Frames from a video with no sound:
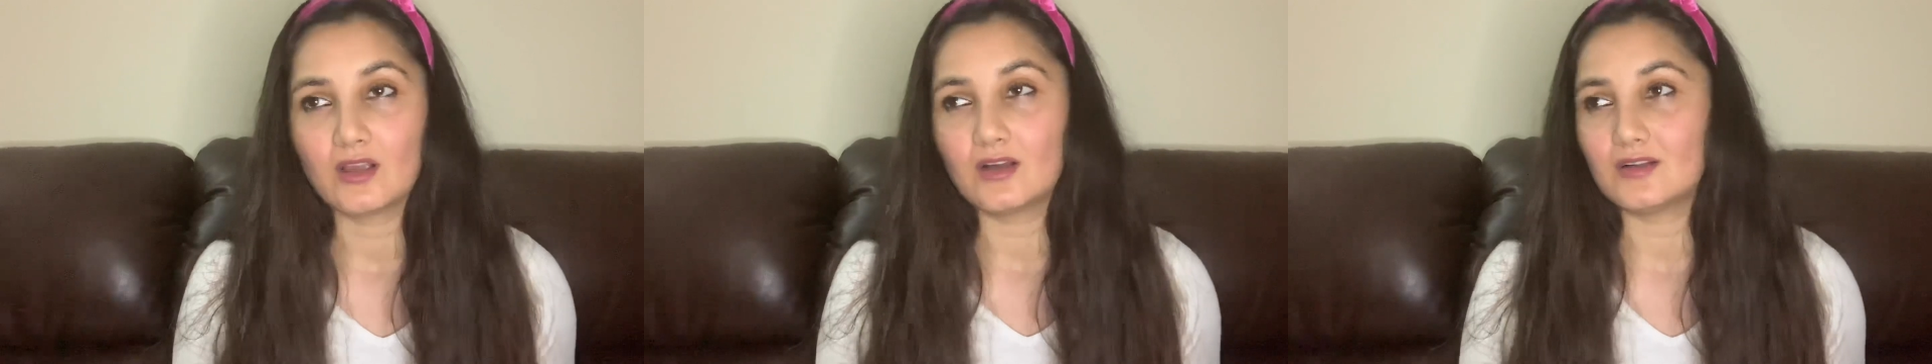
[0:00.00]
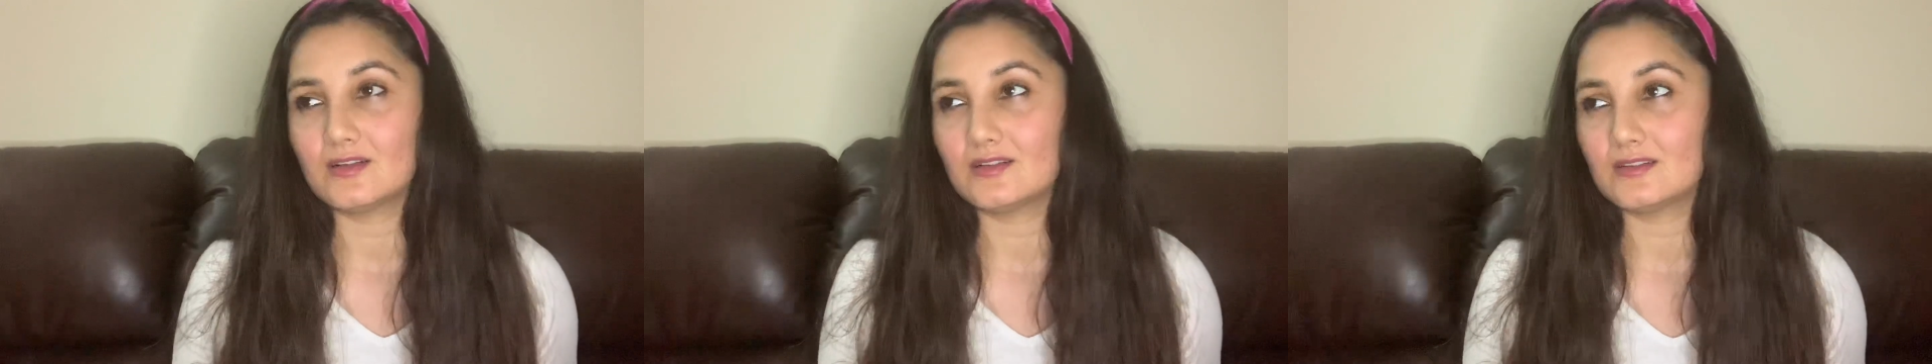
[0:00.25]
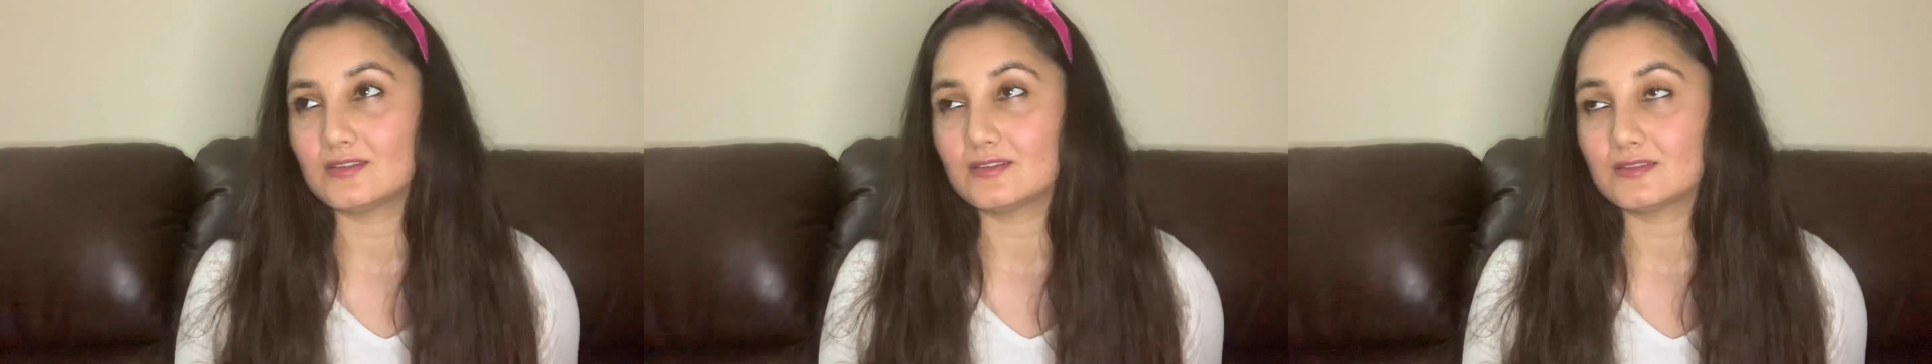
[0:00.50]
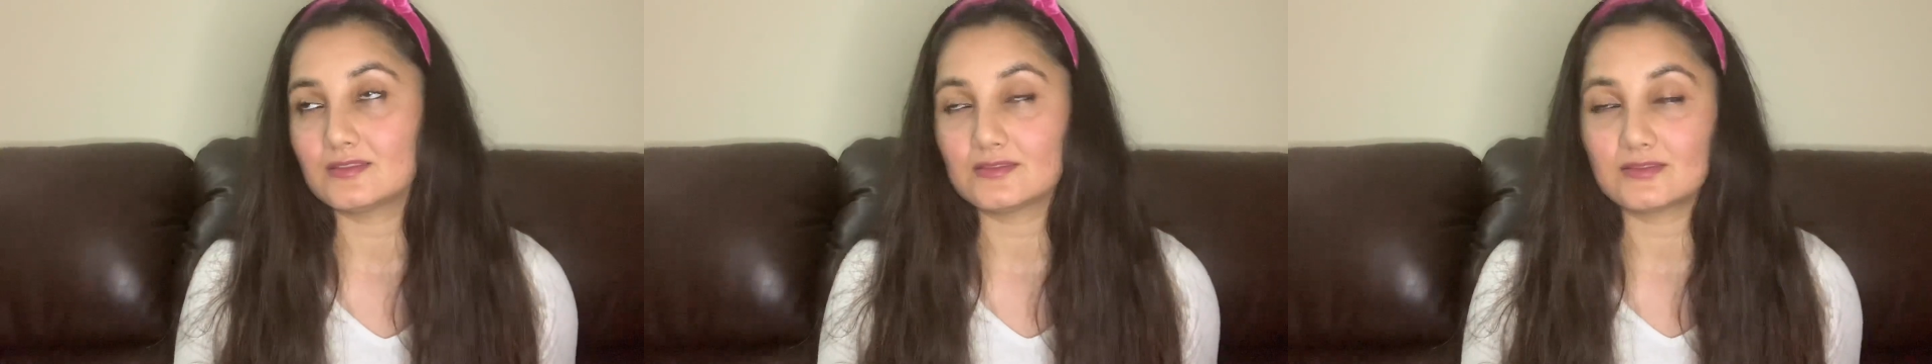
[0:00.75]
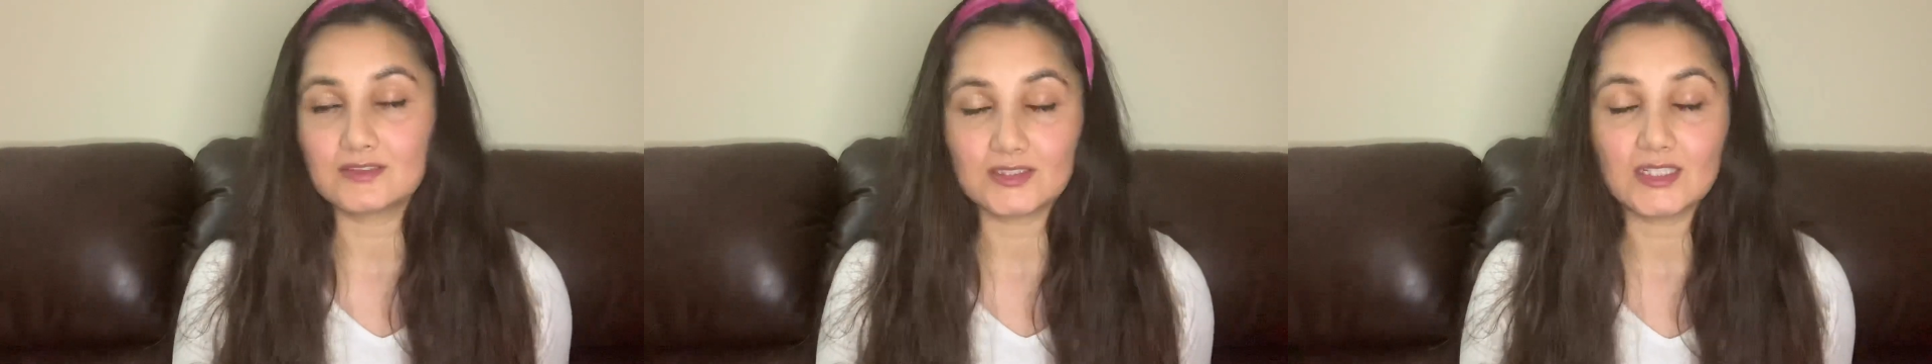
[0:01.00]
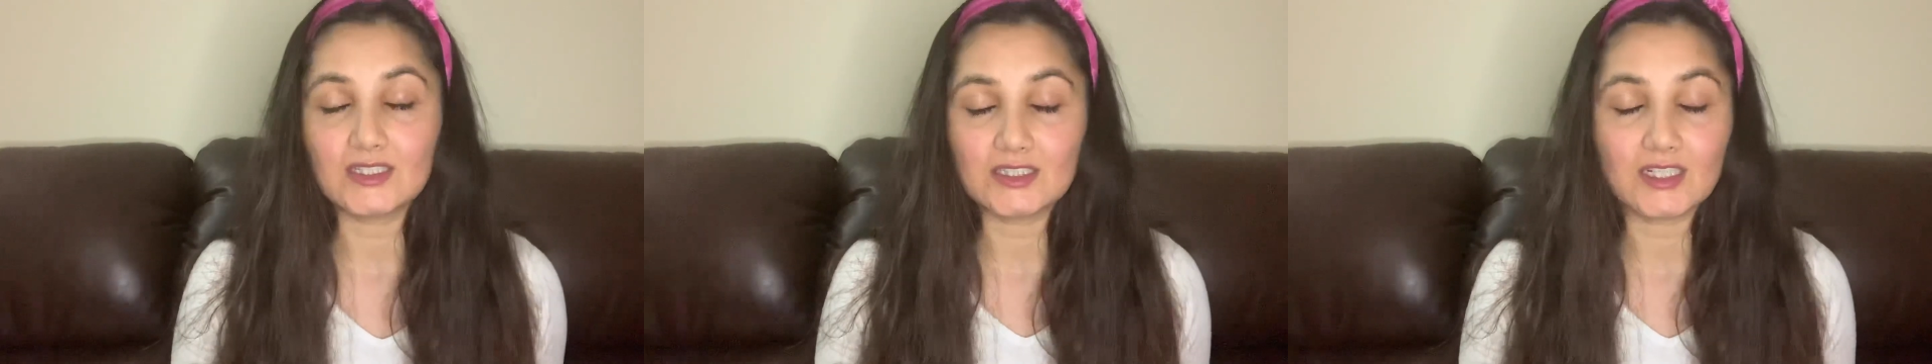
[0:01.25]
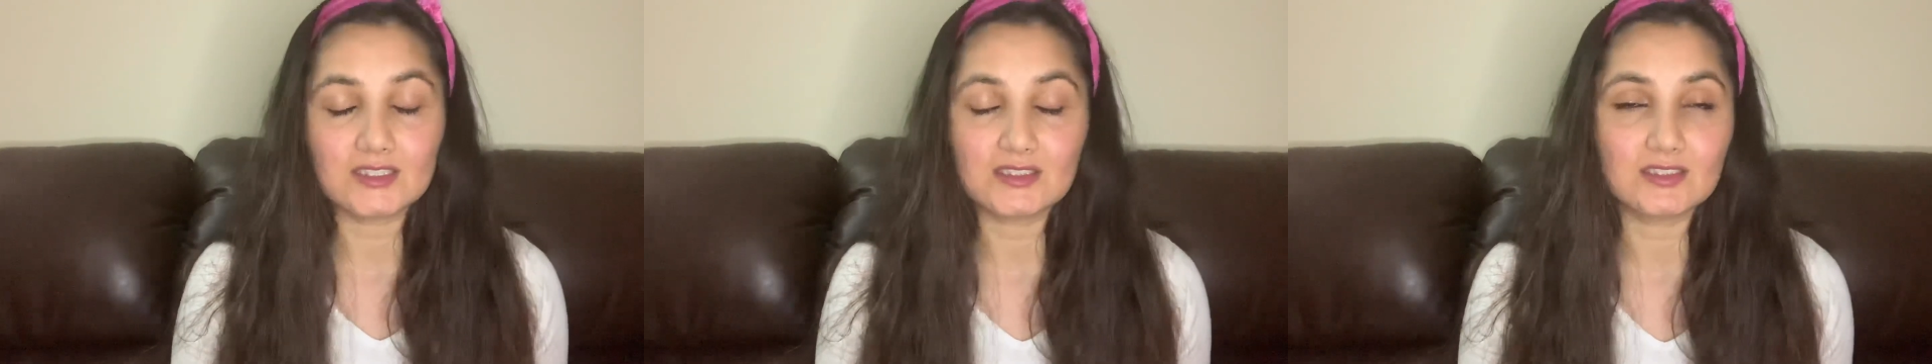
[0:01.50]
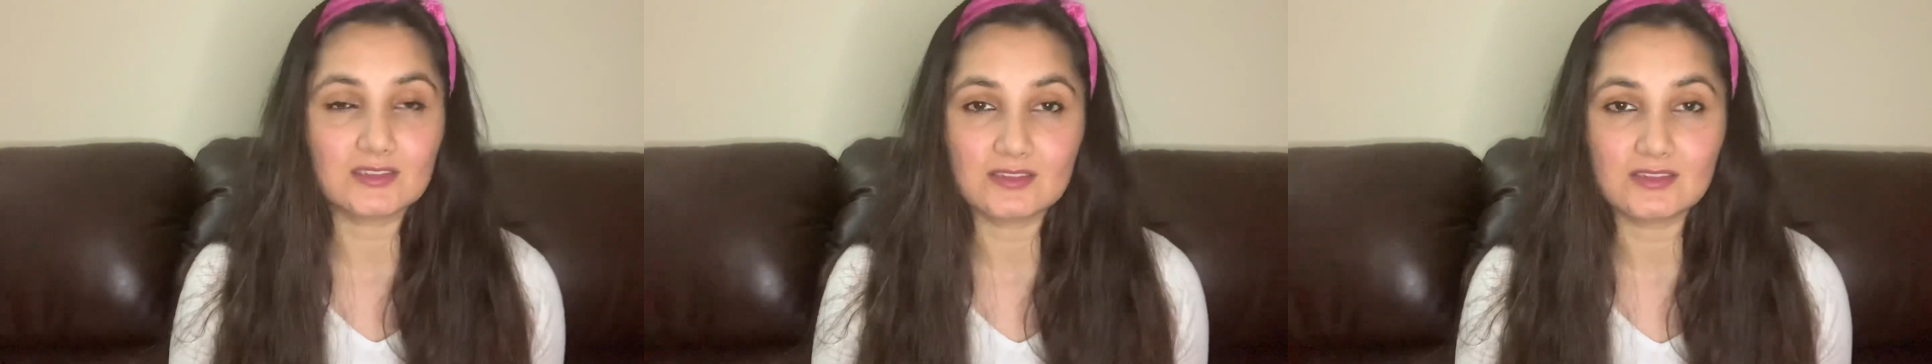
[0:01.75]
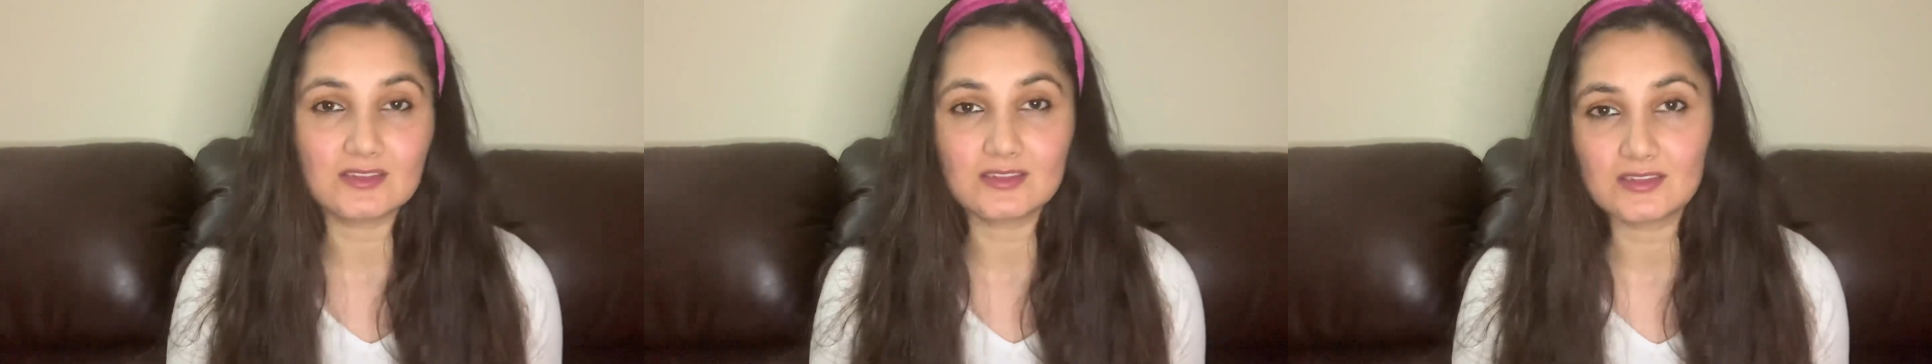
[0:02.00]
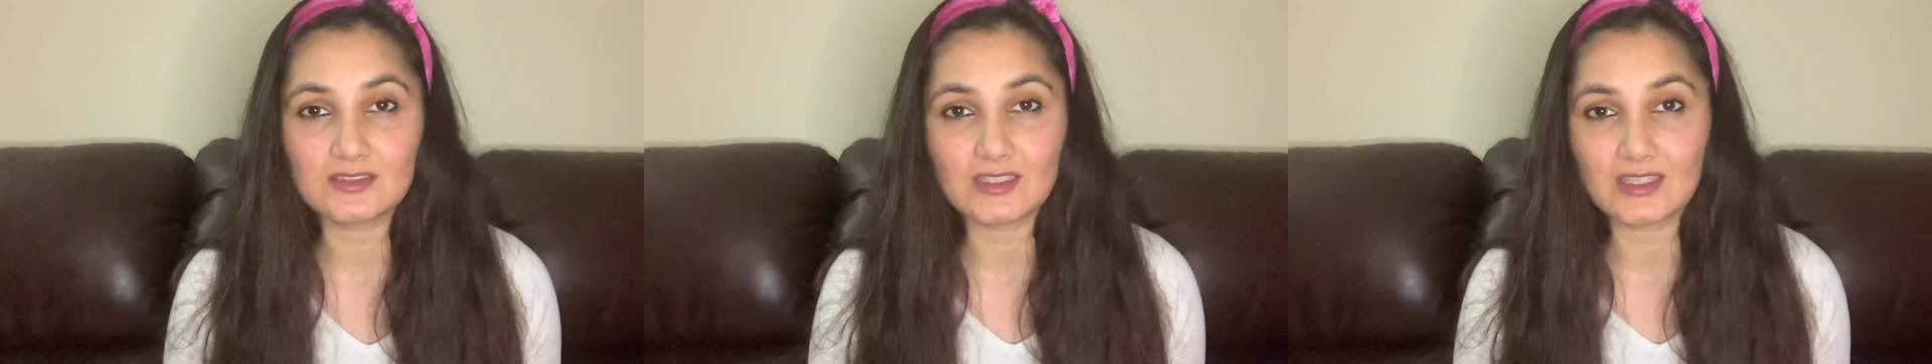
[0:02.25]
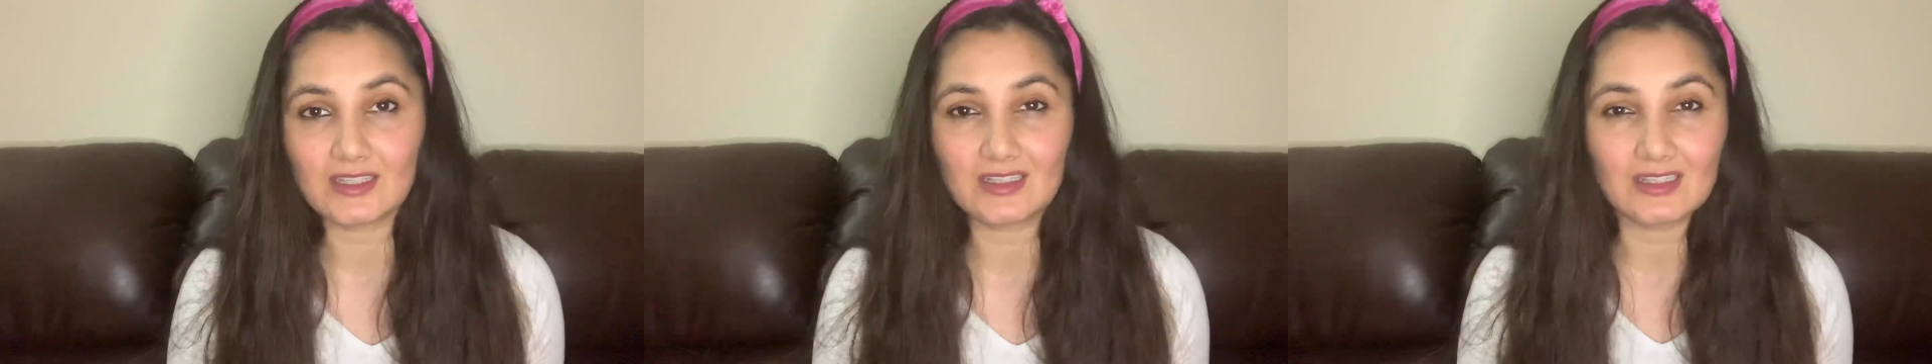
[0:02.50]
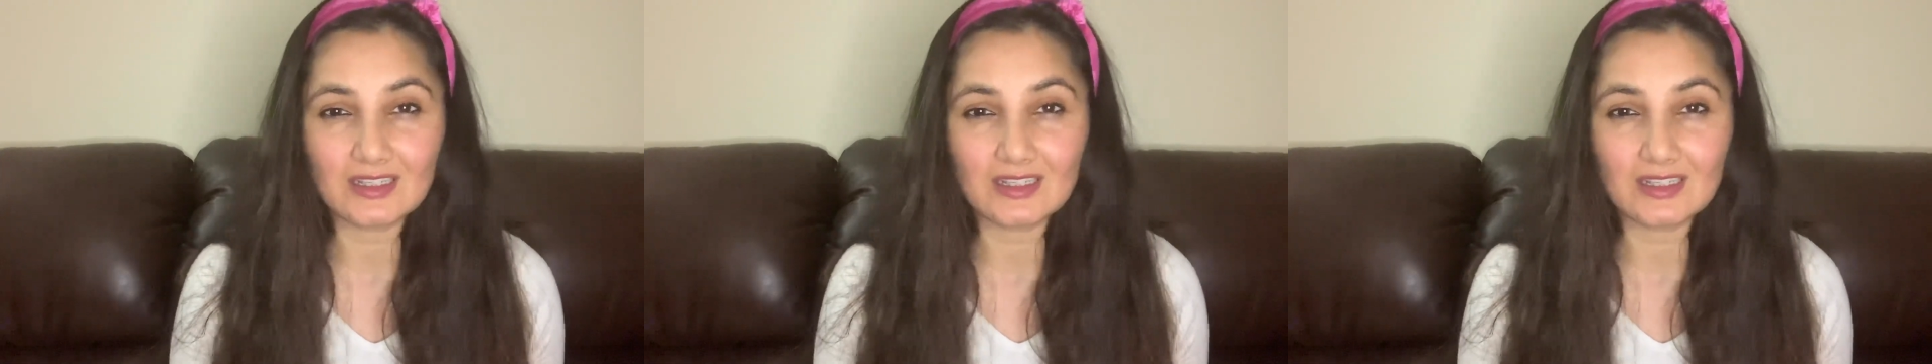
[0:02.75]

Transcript: dark circles and